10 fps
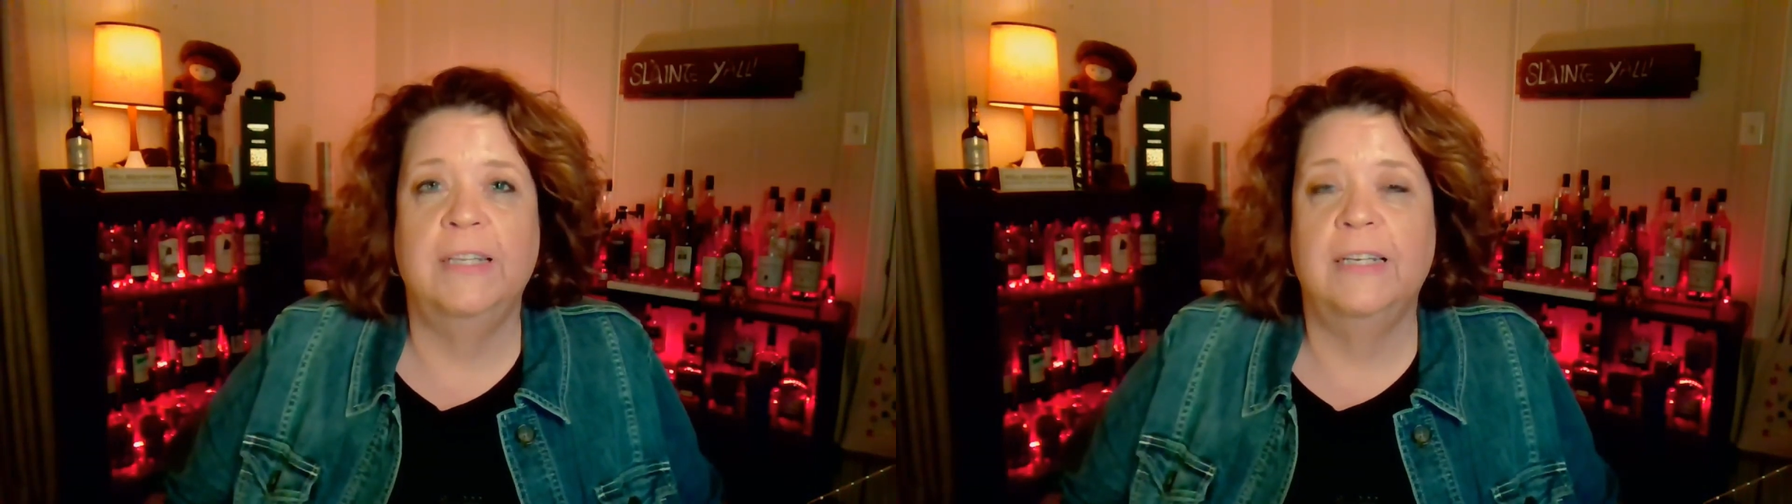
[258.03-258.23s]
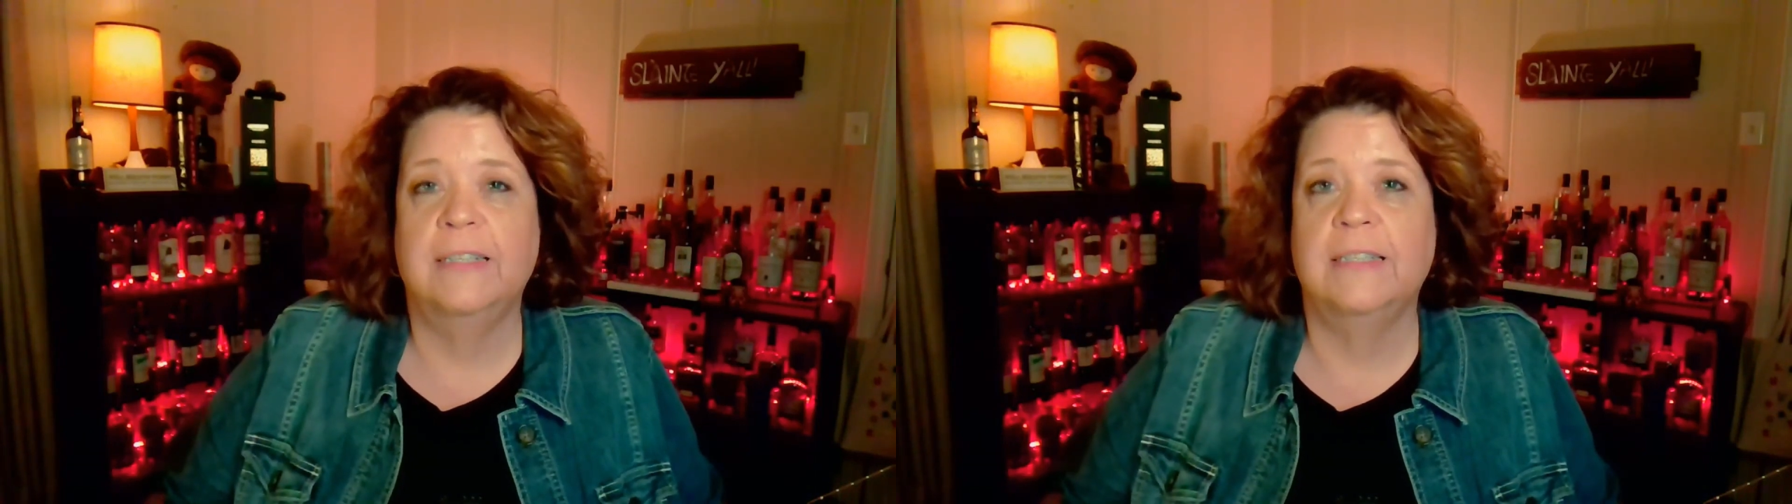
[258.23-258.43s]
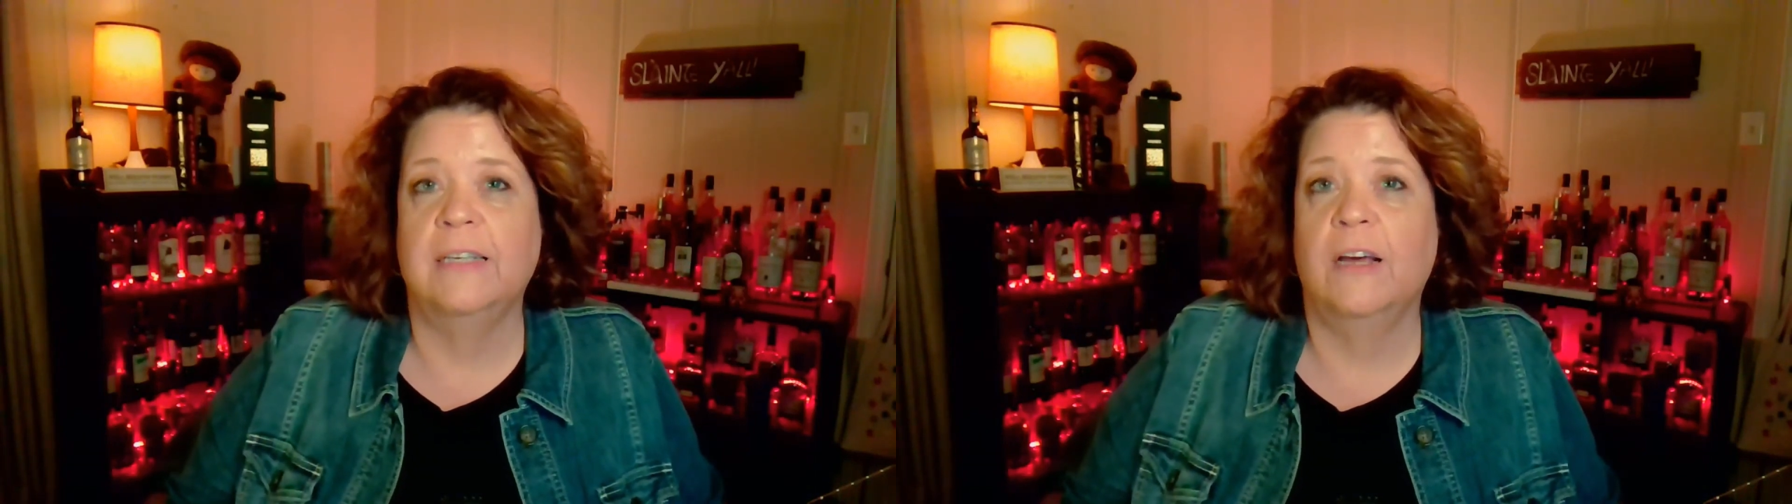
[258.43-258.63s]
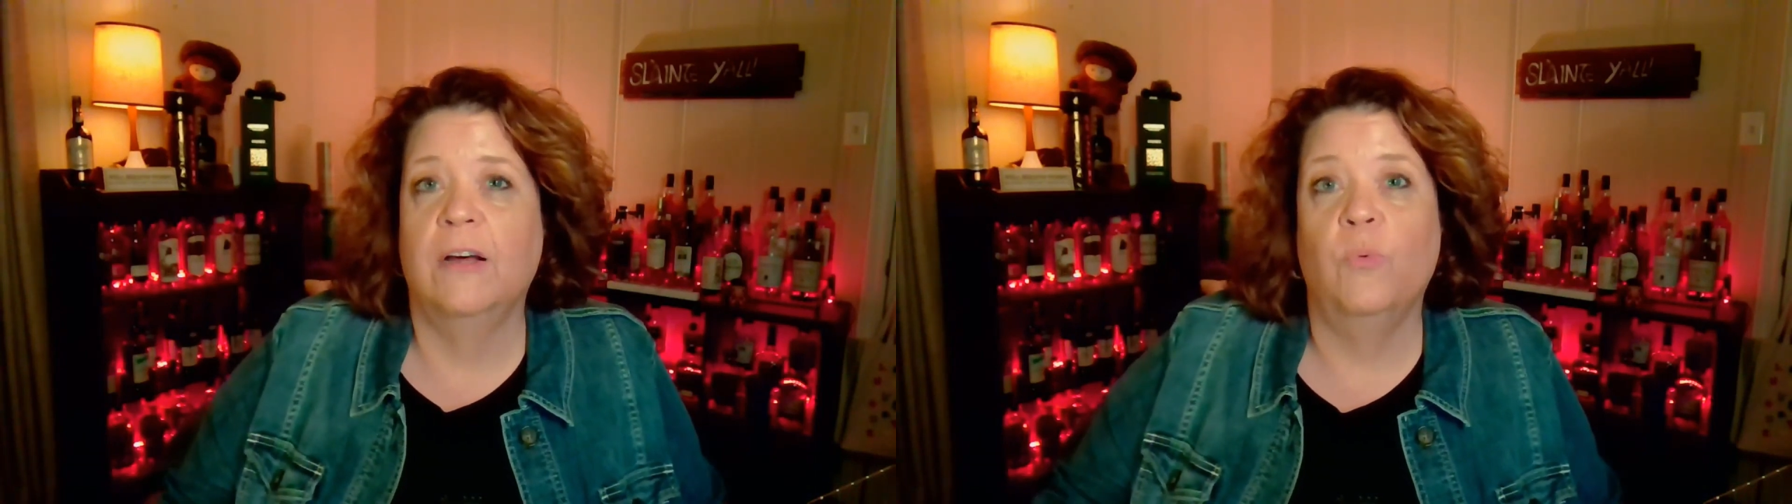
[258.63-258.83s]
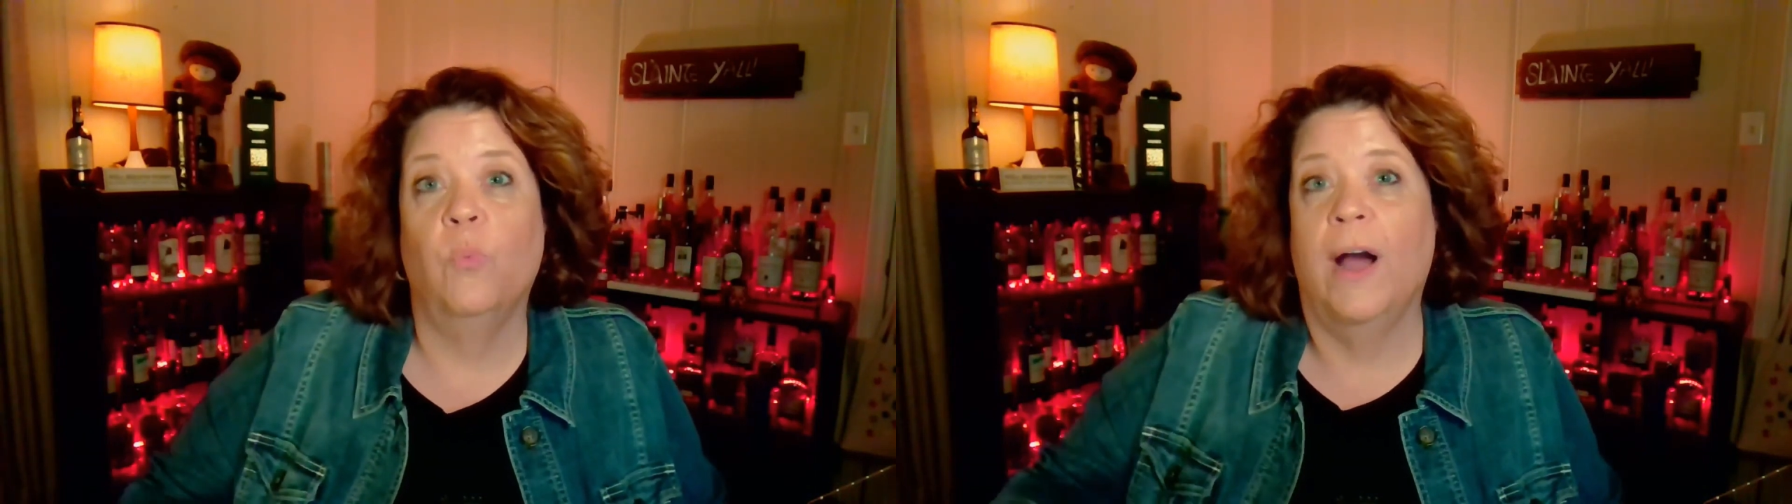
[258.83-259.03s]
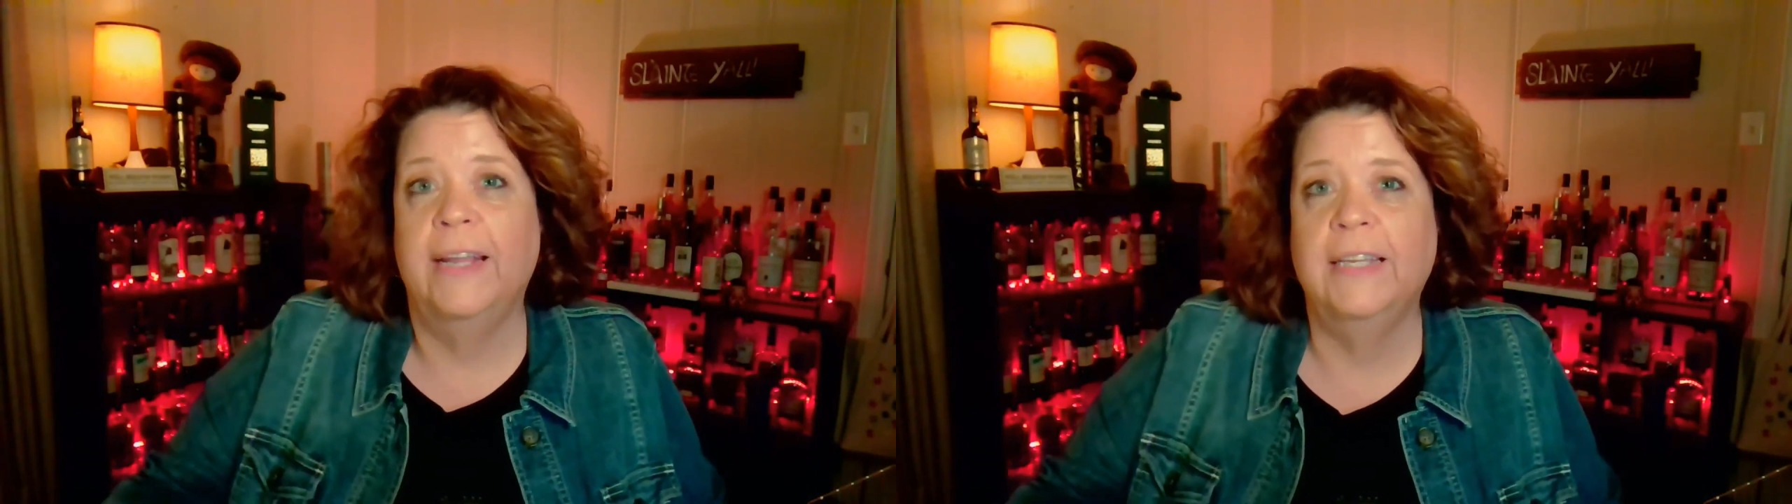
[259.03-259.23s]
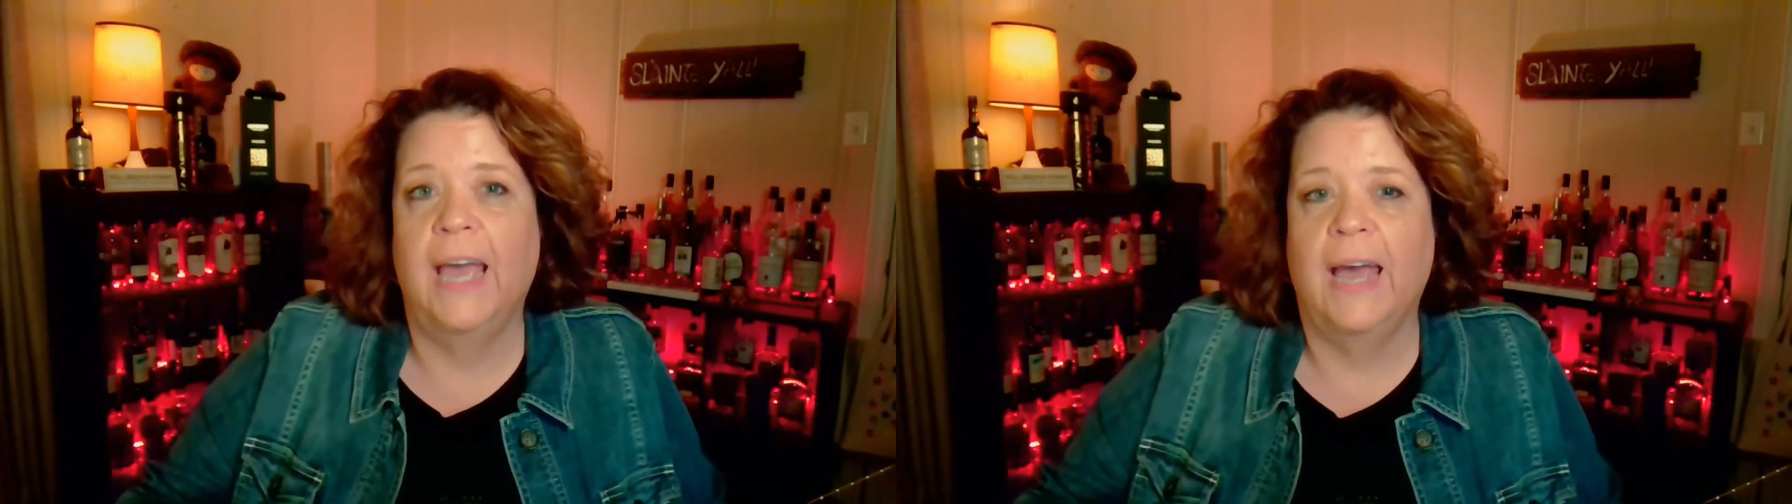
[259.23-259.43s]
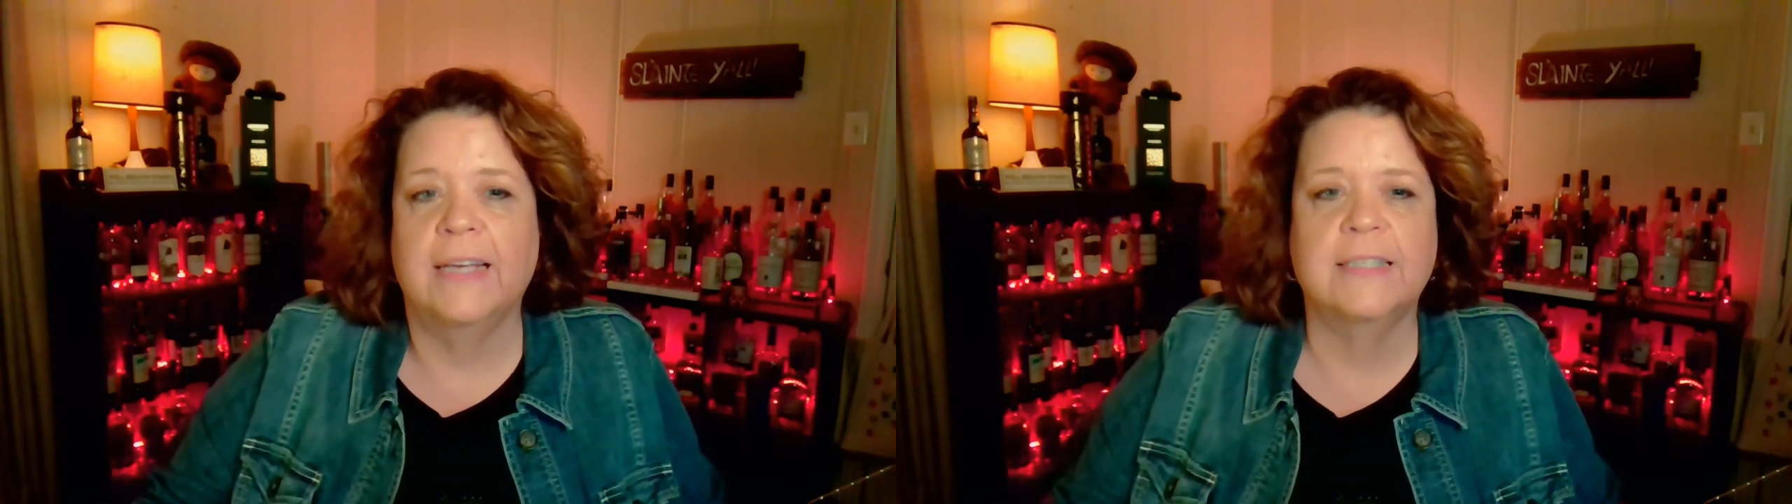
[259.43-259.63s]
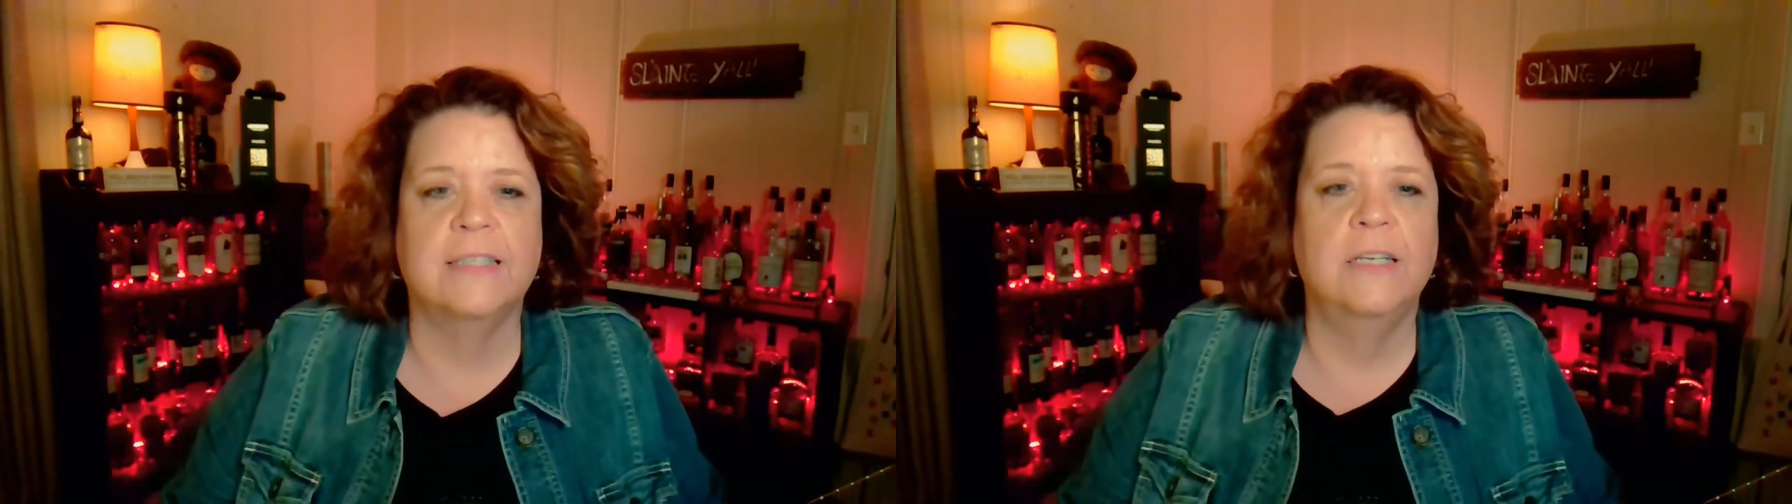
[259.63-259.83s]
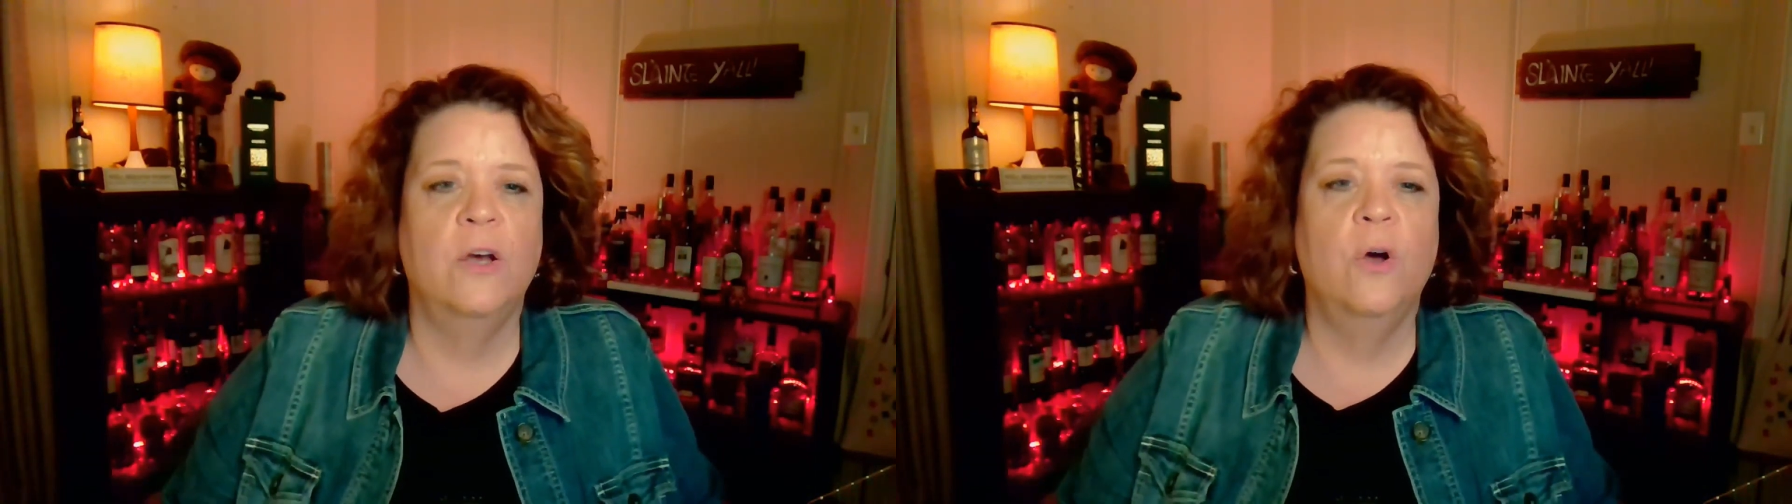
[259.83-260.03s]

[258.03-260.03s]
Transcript: that's wine casks?